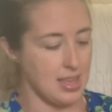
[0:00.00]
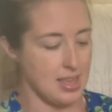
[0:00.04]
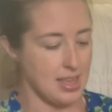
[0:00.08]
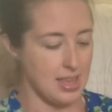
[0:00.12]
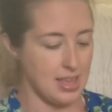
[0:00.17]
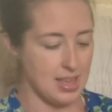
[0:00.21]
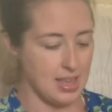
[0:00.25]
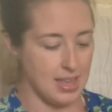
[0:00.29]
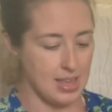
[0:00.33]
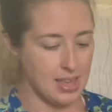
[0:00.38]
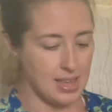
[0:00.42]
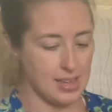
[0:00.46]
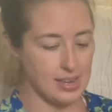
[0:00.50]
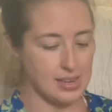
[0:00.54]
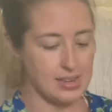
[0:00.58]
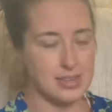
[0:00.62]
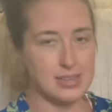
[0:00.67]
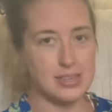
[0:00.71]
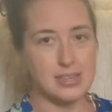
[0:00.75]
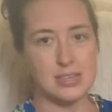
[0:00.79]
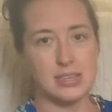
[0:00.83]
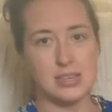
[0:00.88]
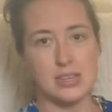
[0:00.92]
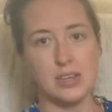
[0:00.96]

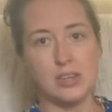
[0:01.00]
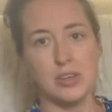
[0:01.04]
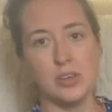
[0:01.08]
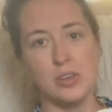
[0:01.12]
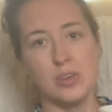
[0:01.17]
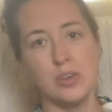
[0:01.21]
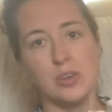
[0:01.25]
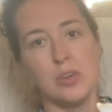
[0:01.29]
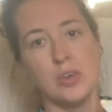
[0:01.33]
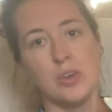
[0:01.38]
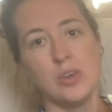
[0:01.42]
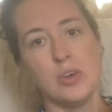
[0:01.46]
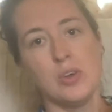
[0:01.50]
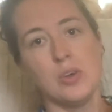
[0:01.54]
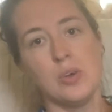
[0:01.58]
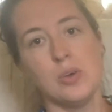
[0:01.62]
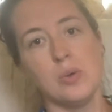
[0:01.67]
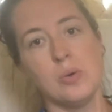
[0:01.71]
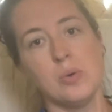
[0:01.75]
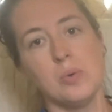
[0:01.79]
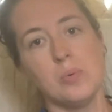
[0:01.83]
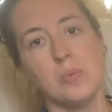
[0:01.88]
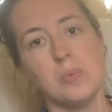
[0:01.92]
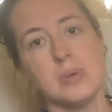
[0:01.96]
It
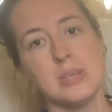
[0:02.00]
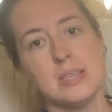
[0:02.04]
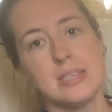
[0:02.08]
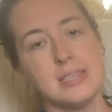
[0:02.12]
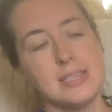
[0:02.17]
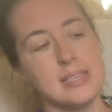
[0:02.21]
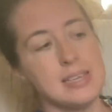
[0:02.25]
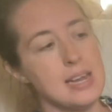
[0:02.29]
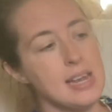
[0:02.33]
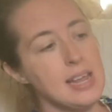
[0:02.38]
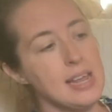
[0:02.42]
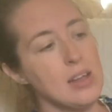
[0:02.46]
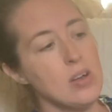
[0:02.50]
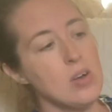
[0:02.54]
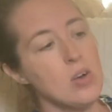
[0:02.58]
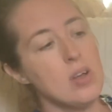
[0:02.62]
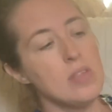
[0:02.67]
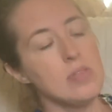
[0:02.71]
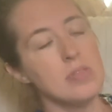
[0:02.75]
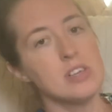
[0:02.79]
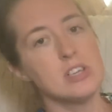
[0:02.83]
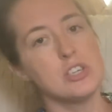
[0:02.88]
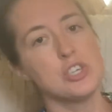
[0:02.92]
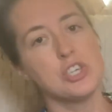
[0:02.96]
was sitting
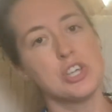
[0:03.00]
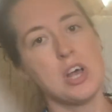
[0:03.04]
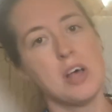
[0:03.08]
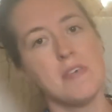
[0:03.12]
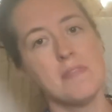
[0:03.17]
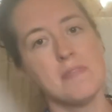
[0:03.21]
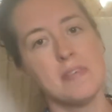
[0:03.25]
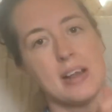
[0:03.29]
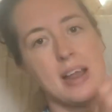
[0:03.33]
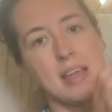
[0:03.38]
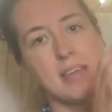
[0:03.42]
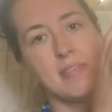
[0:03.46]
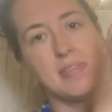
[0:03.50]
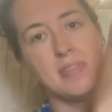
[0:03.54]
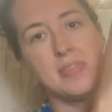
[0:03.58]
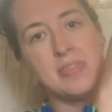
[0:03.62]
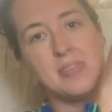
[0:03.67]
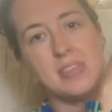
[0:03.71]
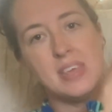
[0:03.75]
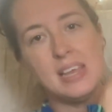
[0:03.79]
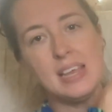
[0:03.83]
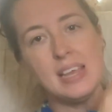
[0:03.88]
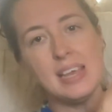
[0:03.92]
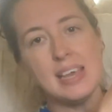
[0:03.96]
on the shelf, and I
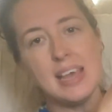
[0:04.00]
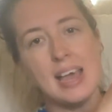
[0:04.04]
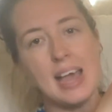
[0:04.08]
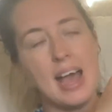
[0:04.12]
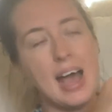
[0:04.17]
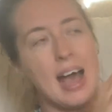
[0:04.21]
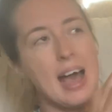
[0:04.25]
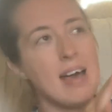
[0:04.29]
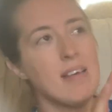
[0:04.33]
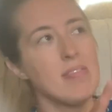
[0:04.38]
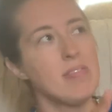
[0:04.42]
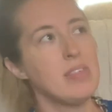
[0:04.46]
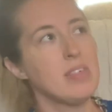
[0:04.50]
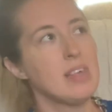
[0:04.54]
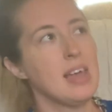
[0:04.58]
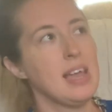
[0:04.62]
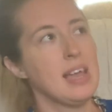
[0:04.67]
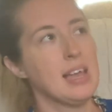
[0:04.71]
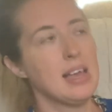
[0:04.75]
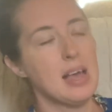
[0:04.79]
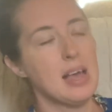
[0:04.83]
think it had like